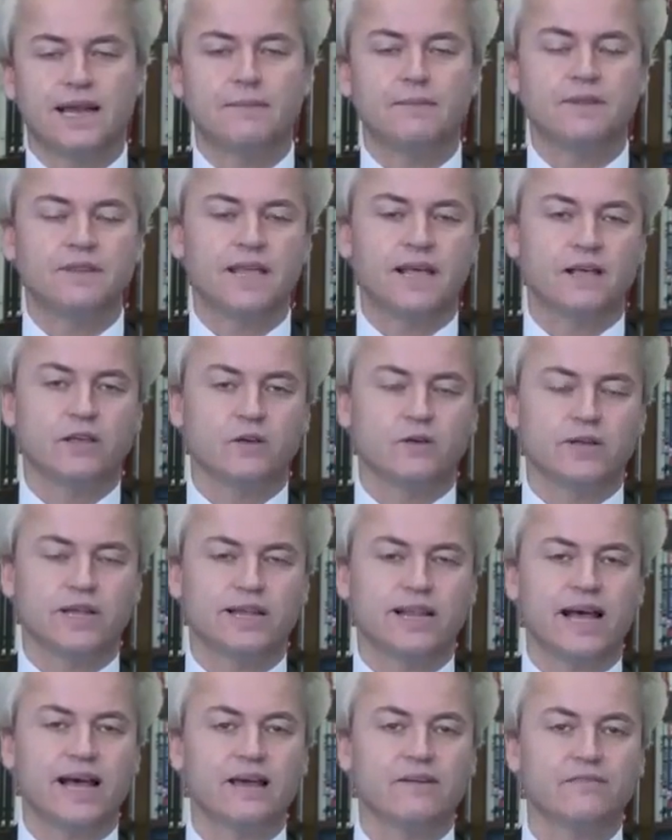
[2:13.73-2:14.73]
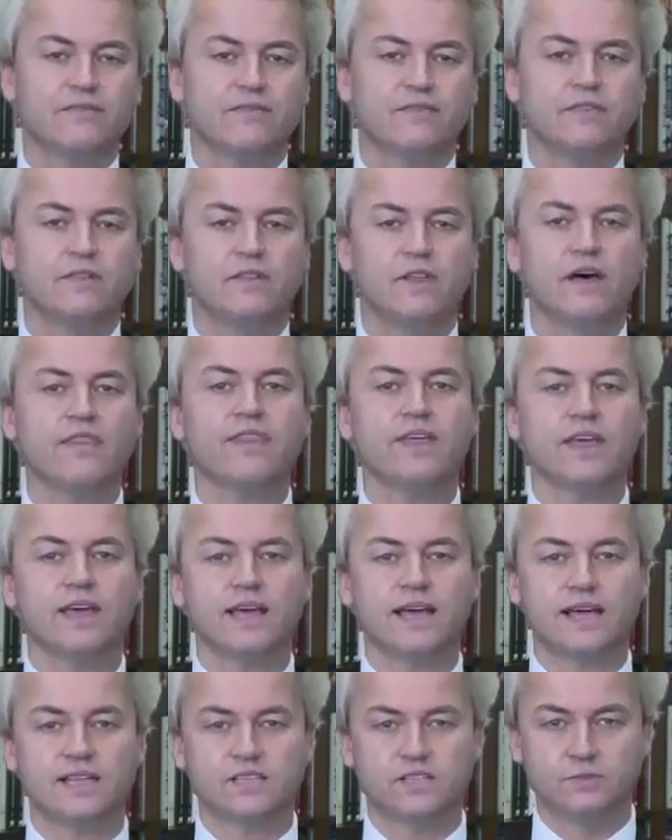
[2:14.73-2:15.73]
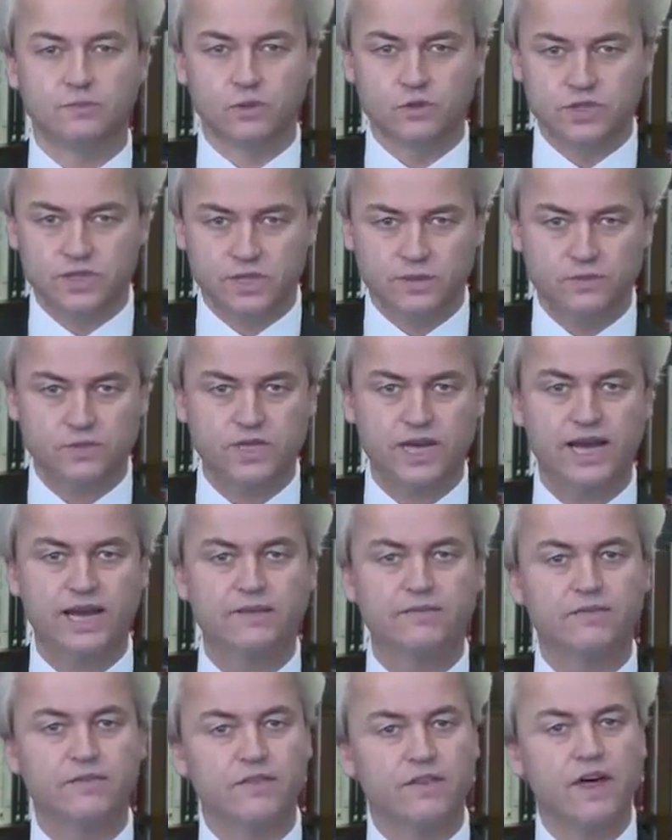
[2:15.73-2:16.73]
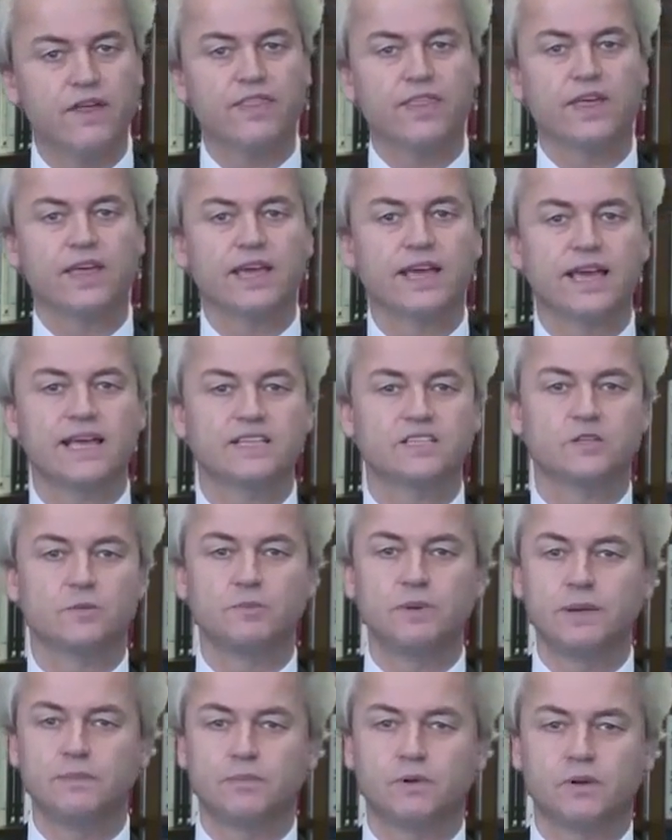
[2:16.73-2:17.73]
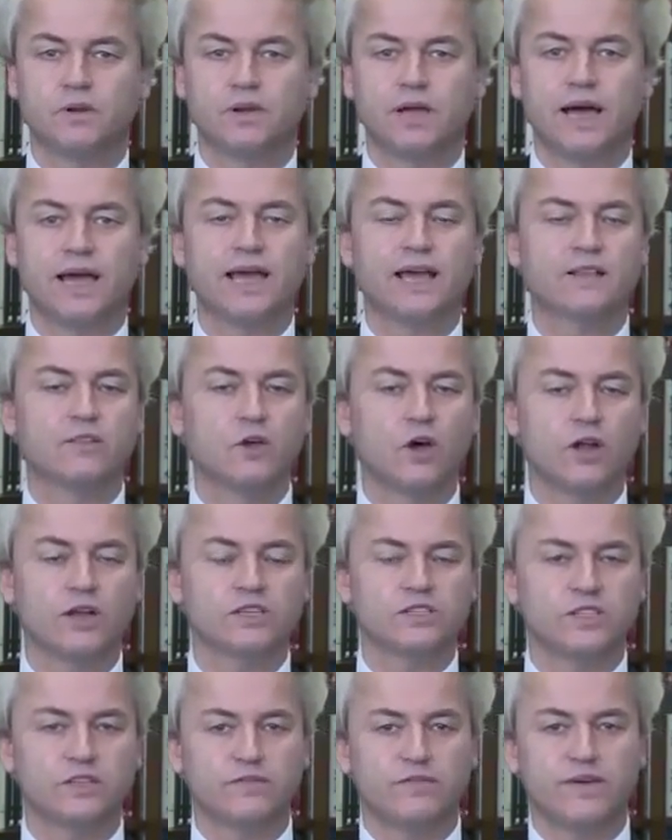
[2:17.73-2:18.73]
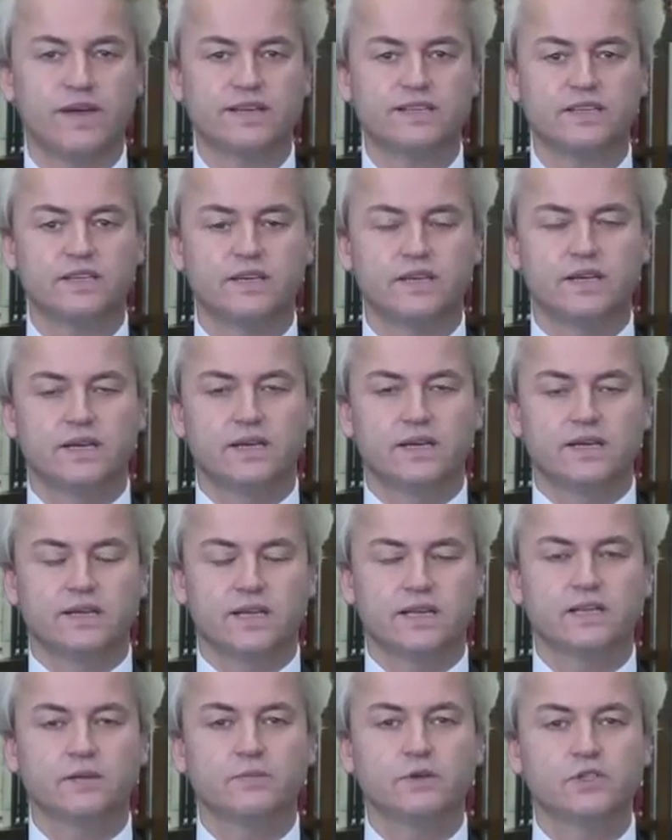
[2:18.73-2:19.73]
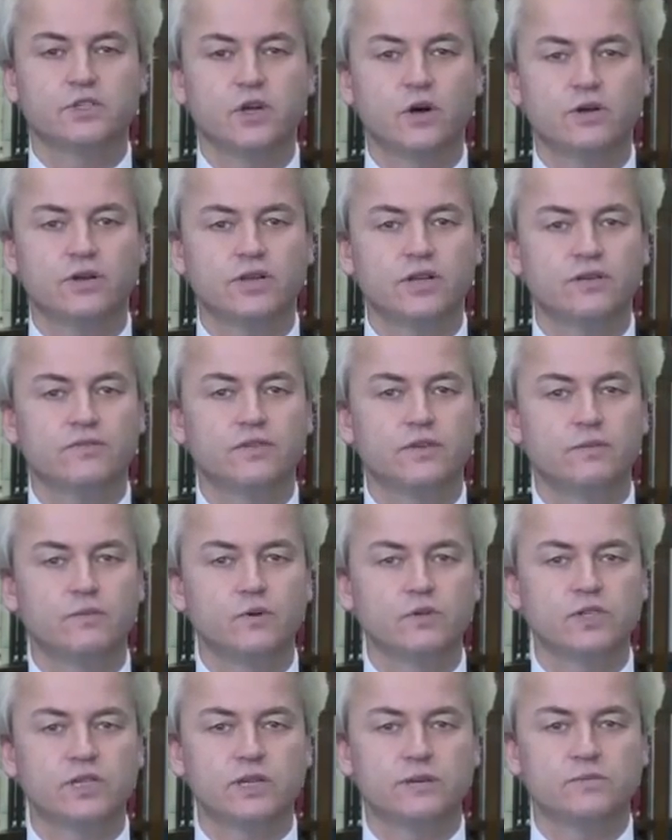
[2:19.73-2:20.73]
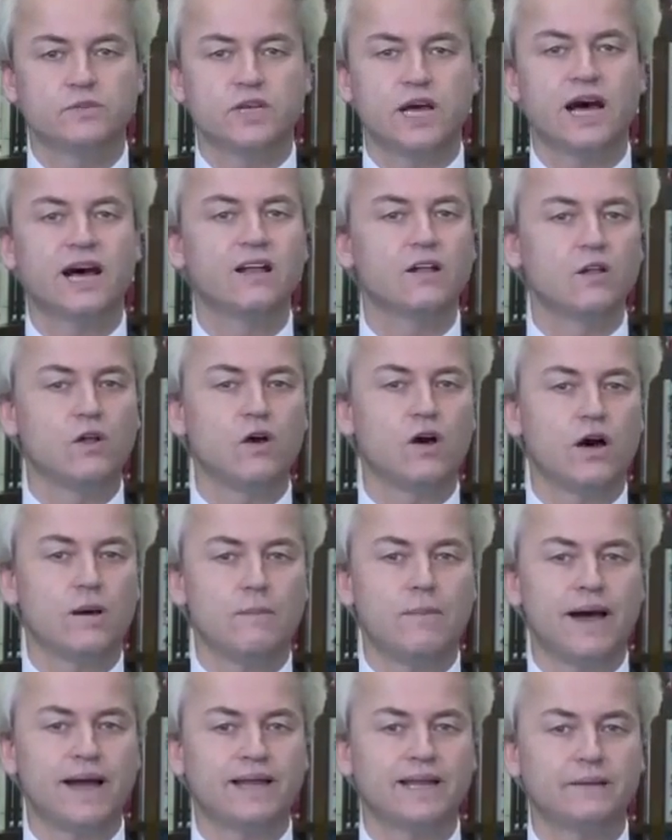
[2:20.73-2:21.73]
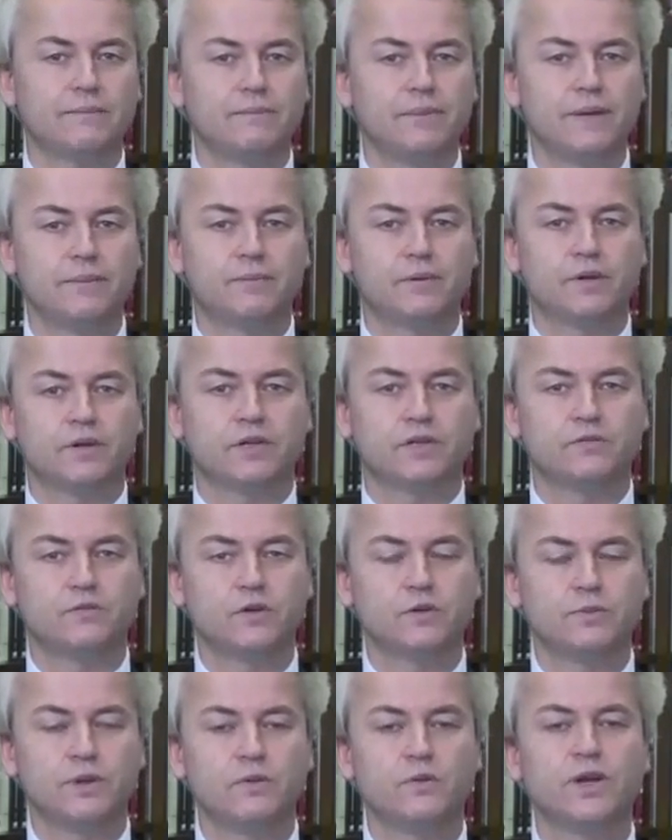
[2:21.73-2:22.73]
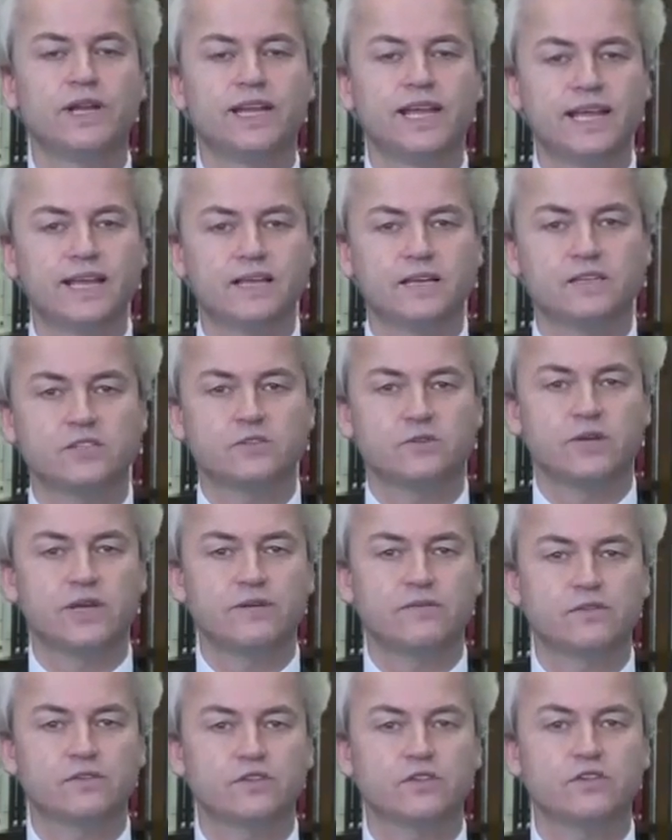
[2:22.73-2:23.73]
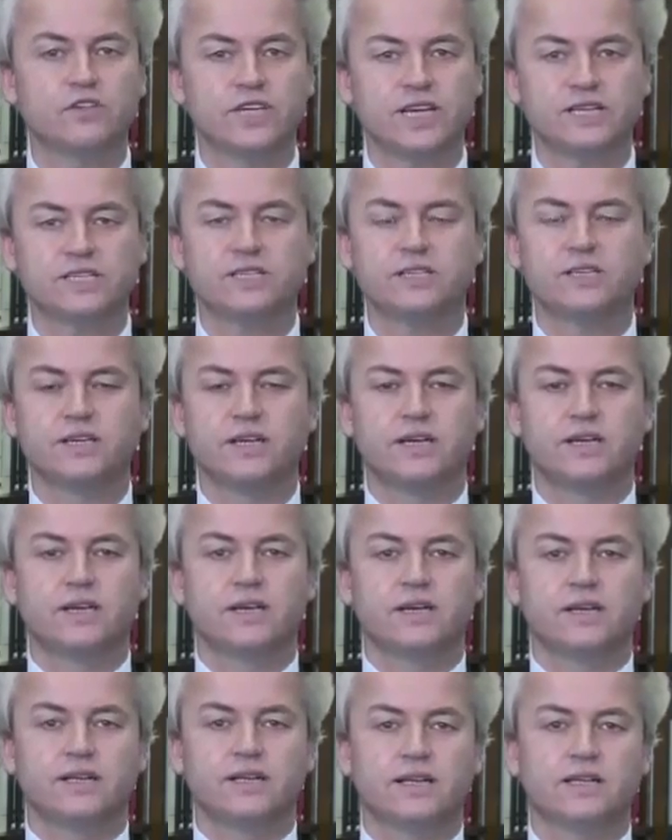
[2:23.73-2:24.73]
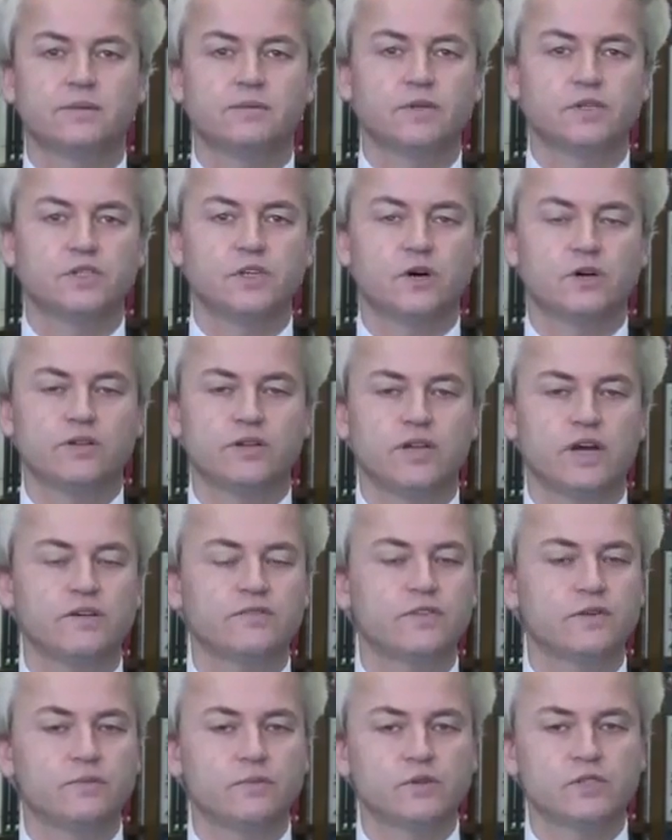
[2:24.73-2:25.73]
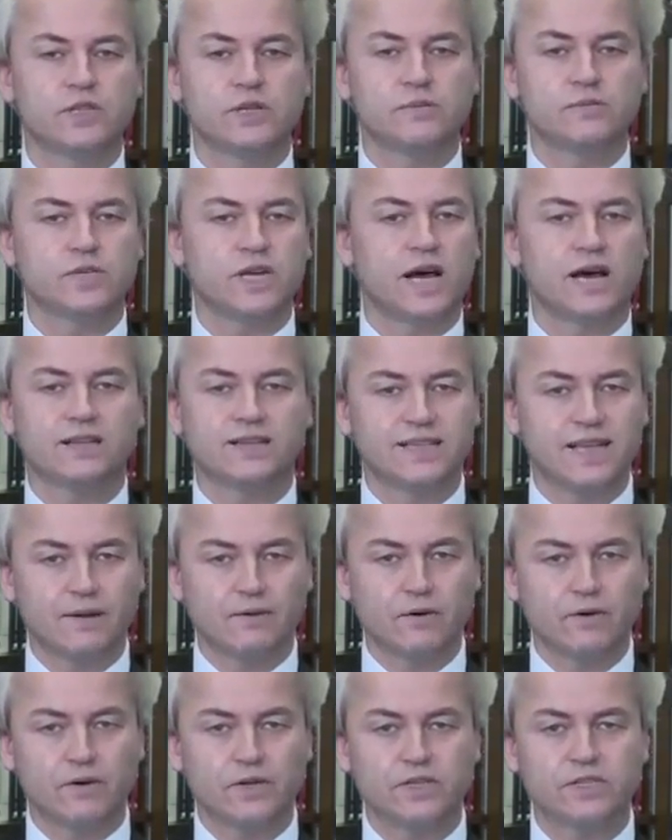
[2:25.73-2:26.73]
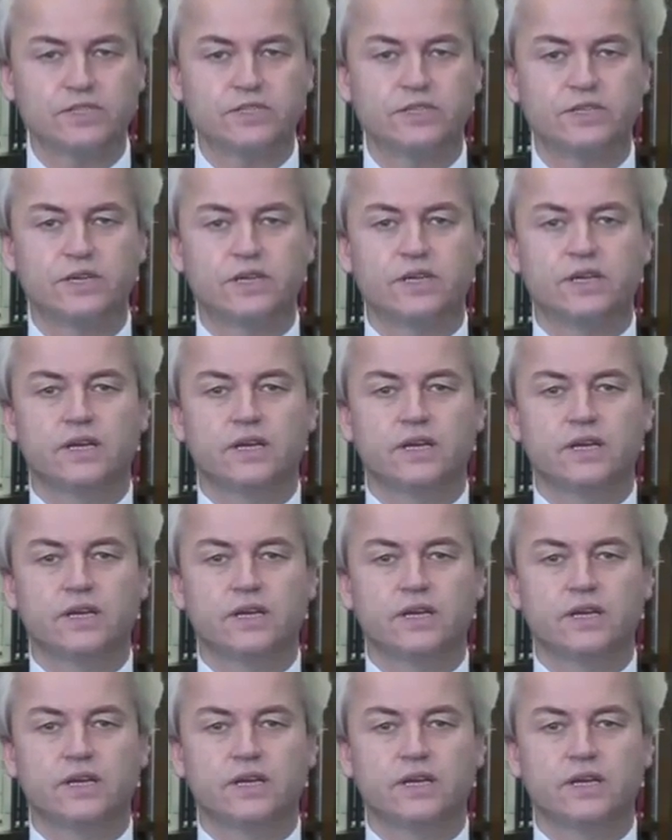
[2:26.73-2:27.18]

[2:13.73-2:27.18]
Let me tell you that I have nothing against Muslims. I have nothing against people. I acknowledge the fact that the majority of the Muslims are law-abiding people. It would be ridiculous to even suggest that the majority of the Muslims are terrorists.